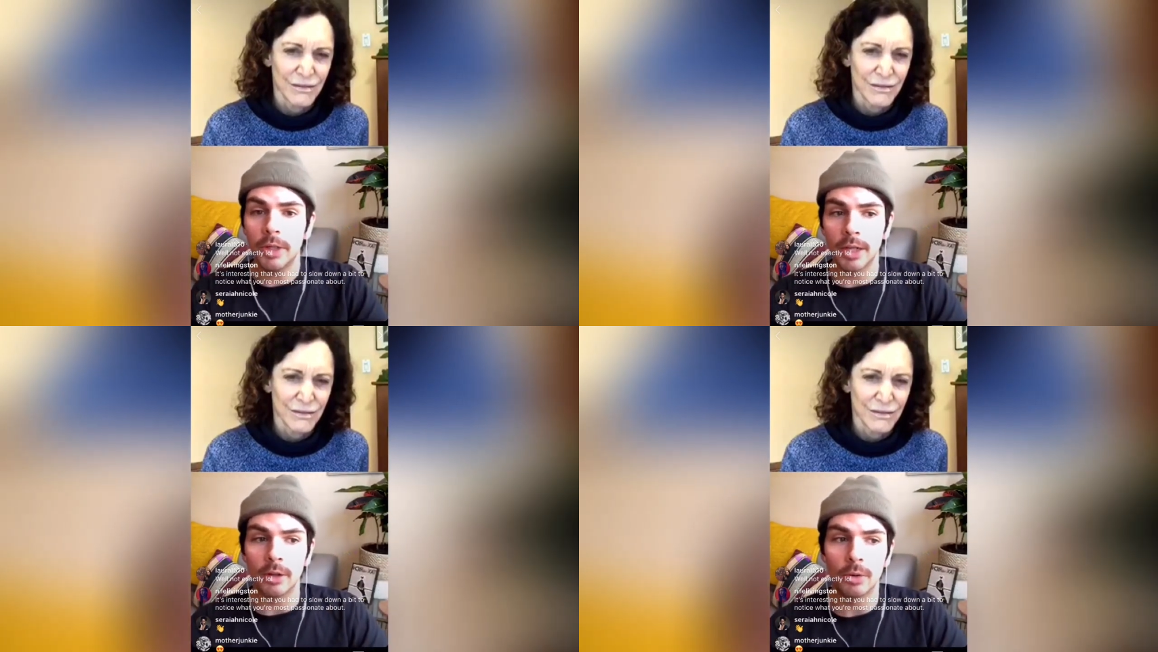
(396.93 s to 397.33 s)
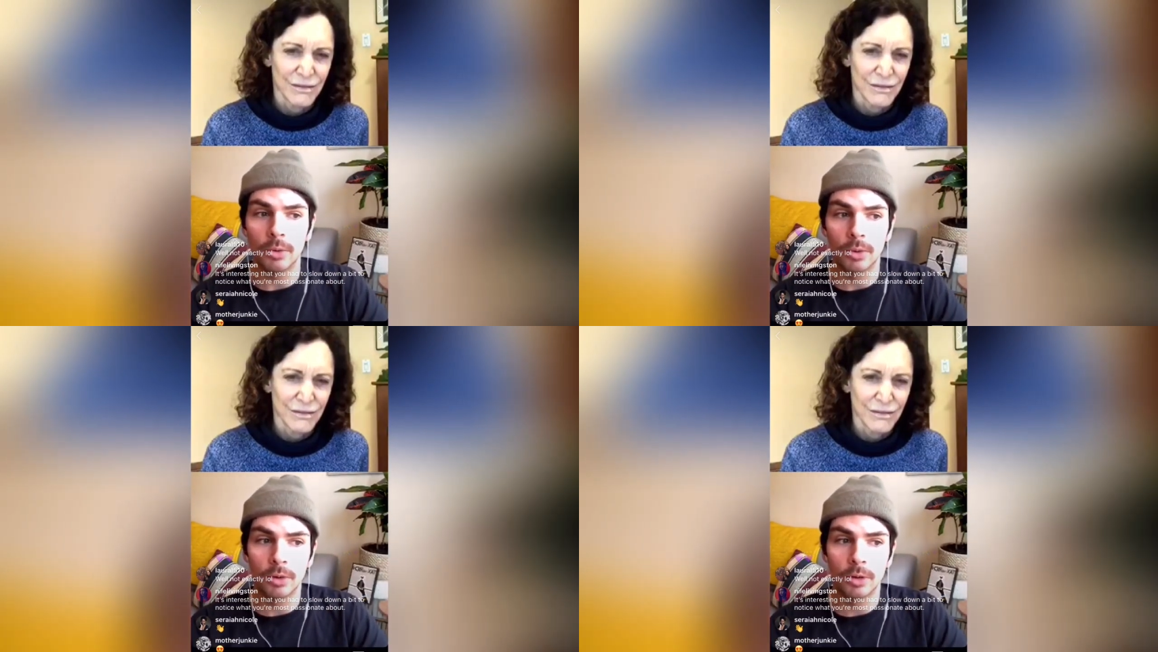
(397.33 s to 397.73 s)

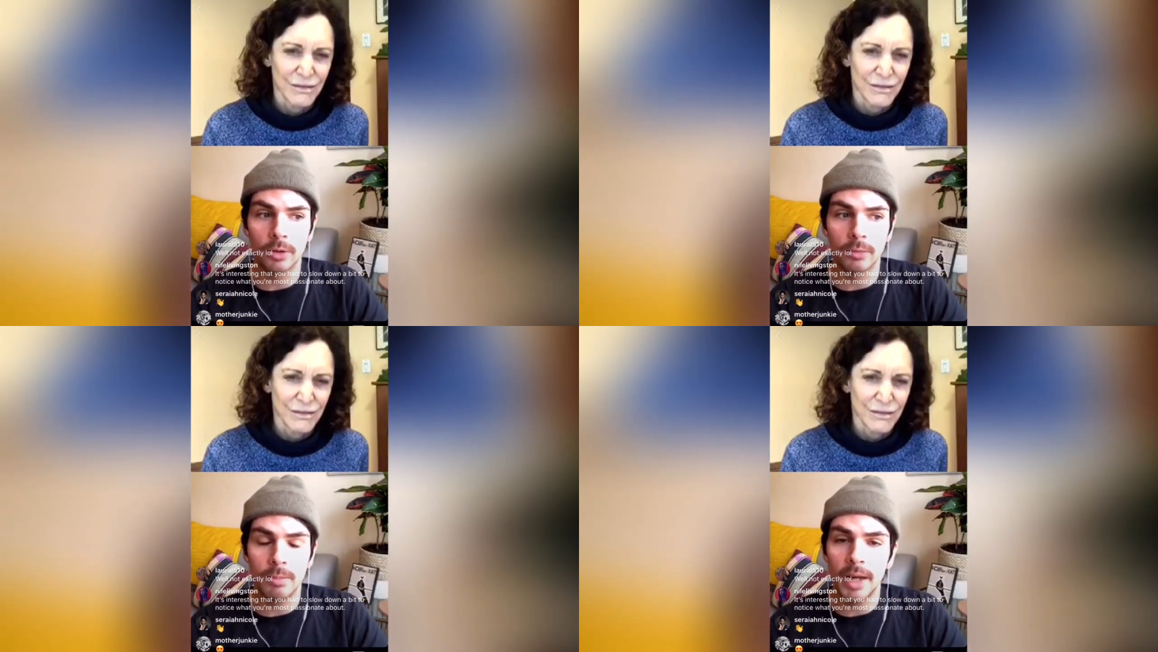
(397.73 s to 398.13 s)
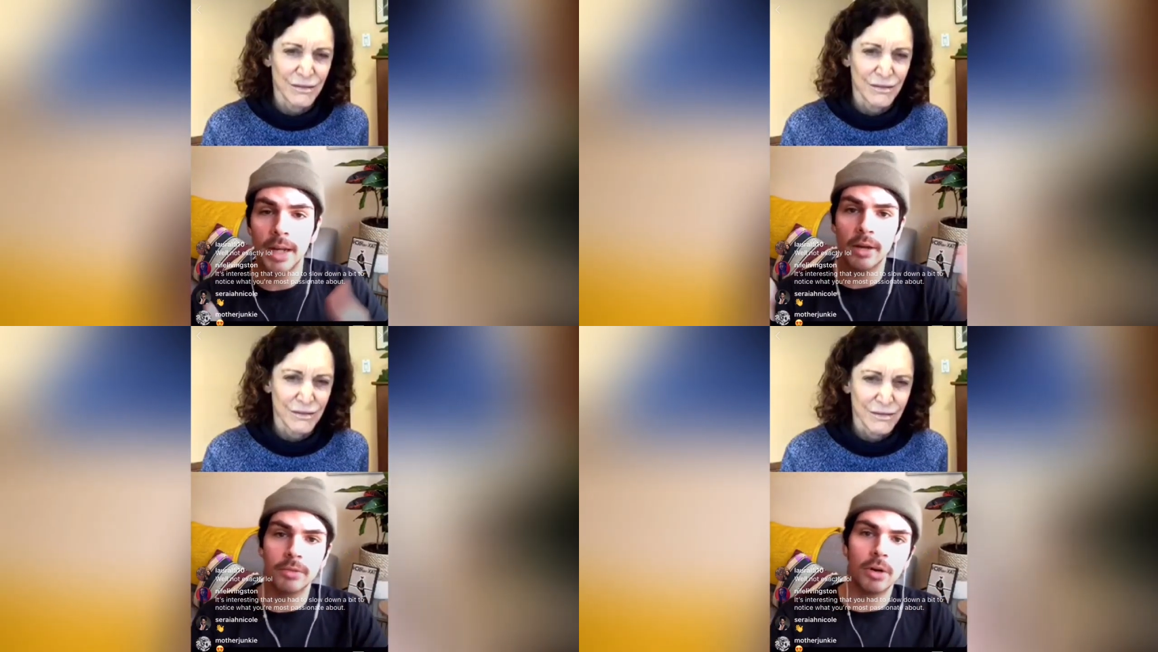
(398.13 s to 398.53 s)
Speaker 1: or Medicare for
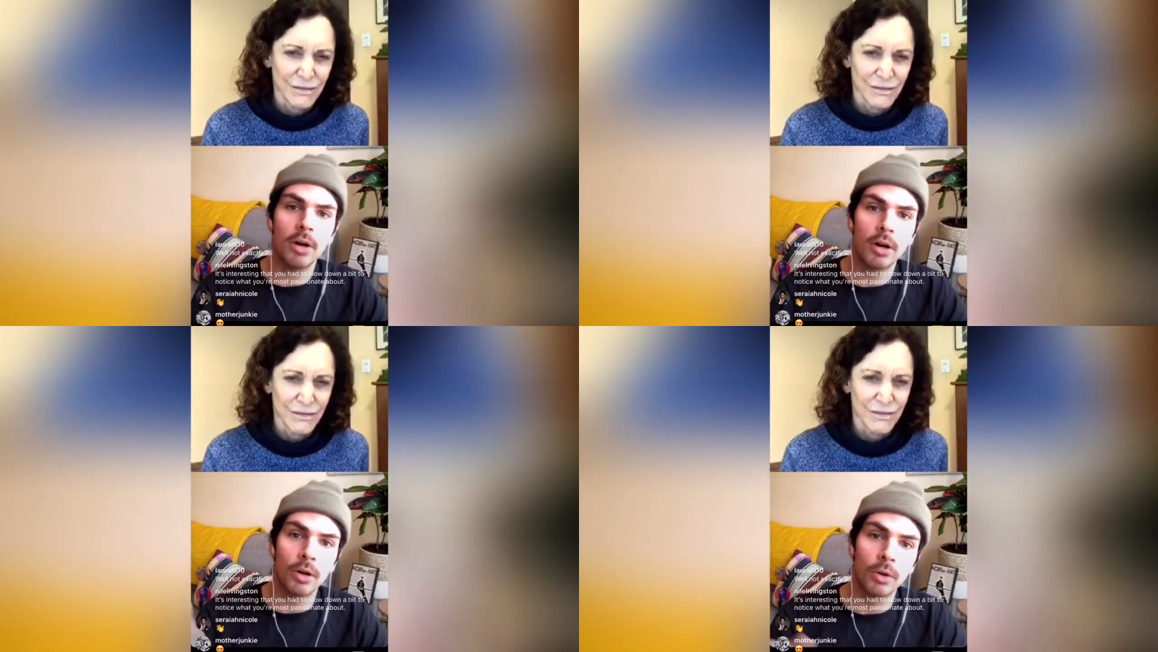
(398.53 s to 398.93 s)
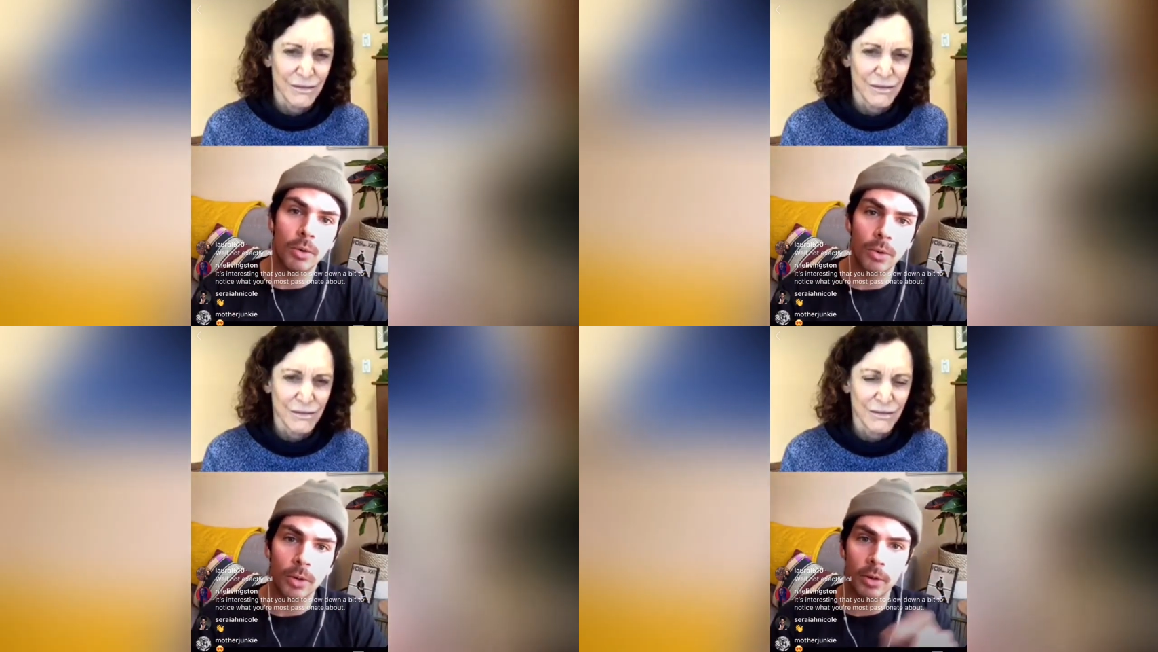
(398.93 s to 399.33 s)
all
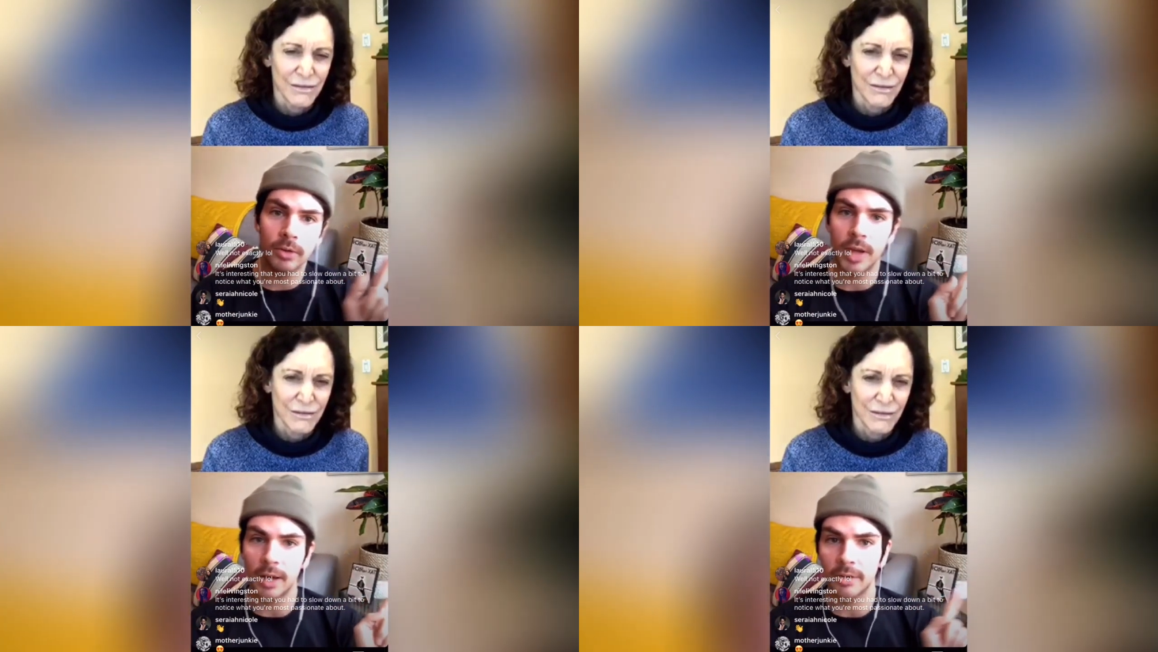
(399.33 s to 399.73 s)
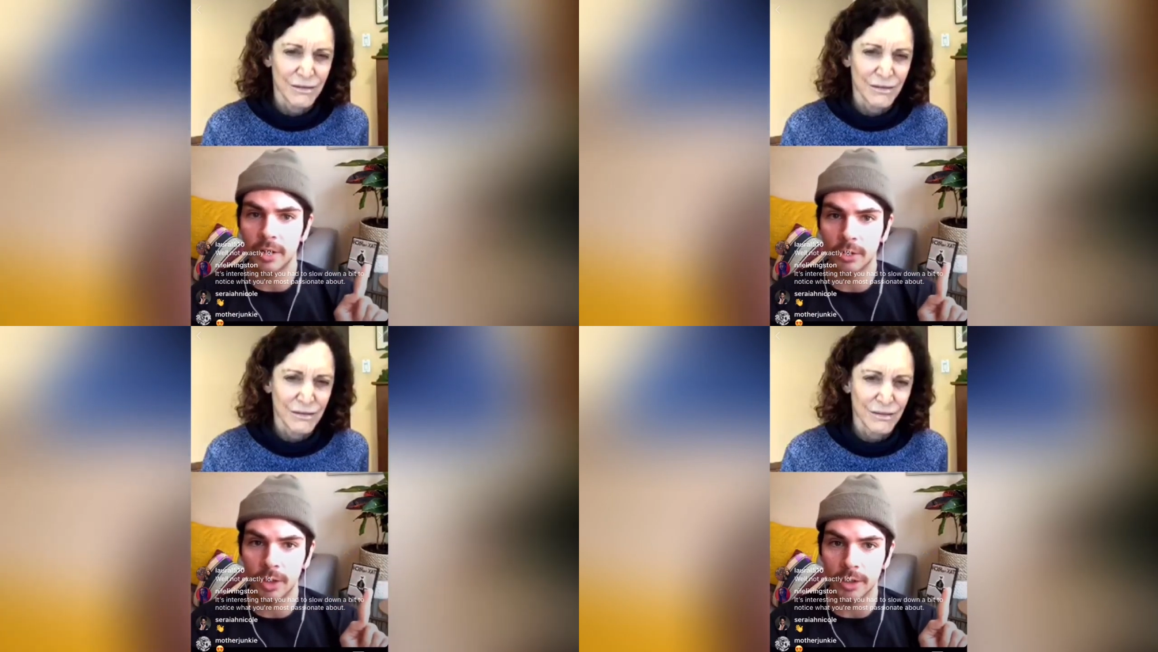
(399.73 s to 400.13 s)
or taxing the
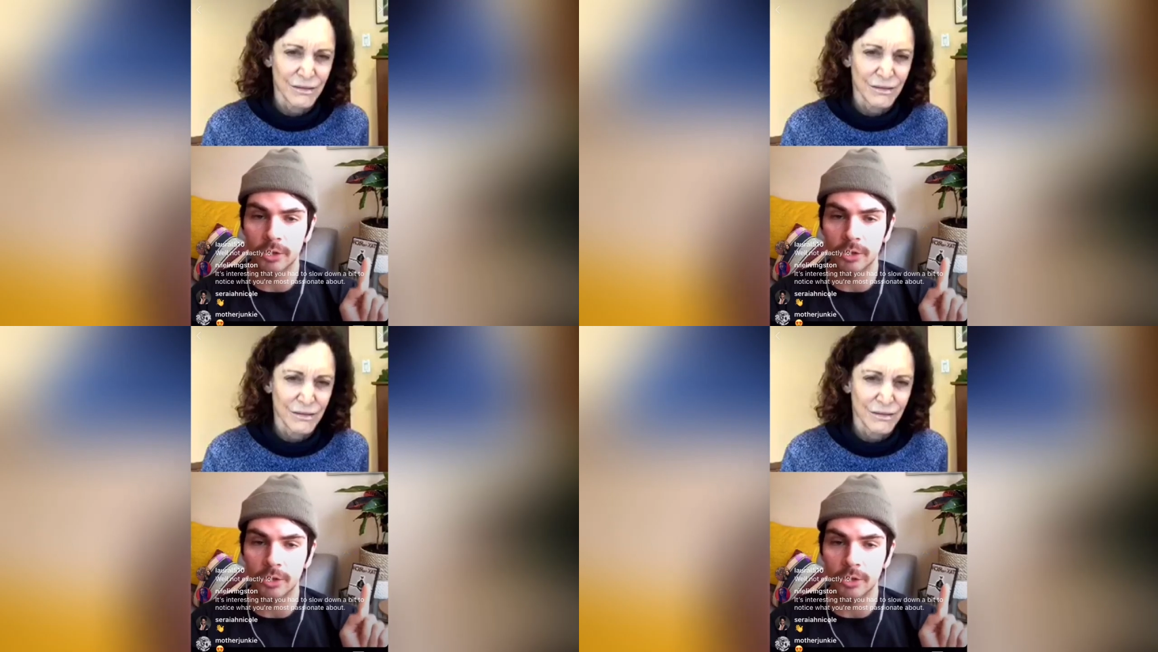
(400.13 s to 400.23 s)
rich,